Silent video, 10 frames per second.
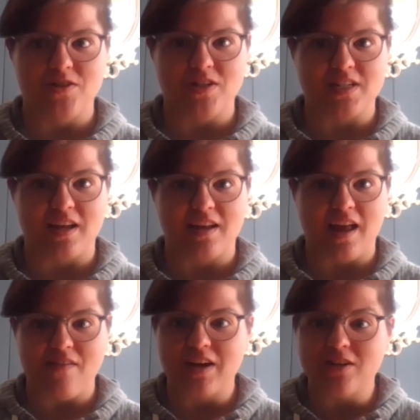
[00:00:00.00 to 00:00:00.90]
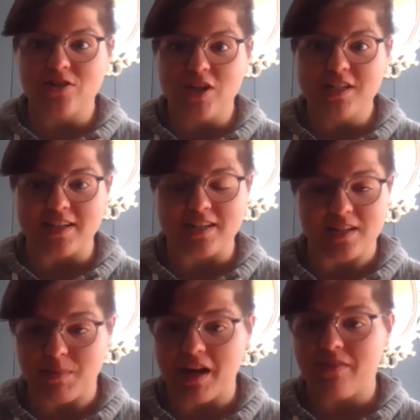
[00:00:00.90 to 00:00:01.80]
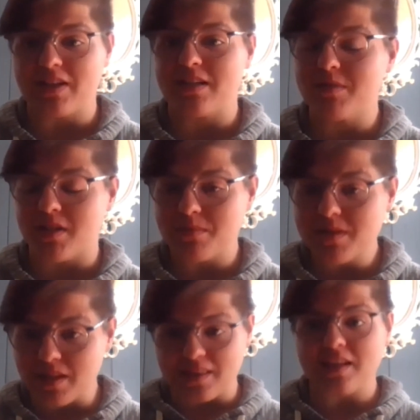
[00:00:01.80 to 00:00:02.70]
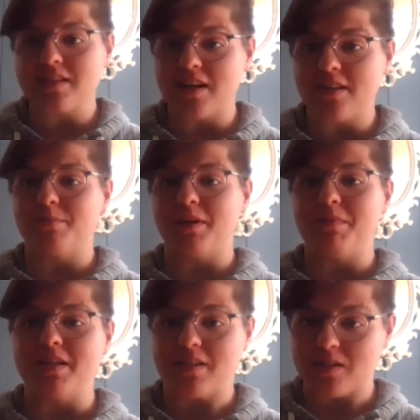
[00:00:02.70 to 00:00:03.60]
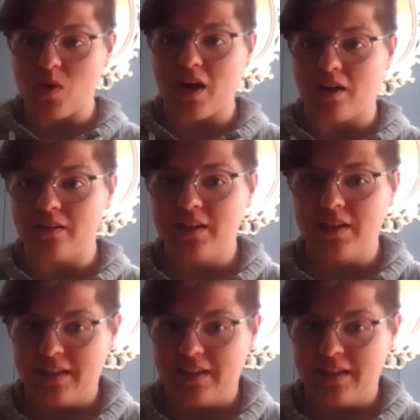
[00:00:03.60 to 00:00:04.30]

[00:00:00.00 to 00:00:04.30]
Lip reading: just having a gene test doesn't mean having symptoms. Like, that's another big piece as well.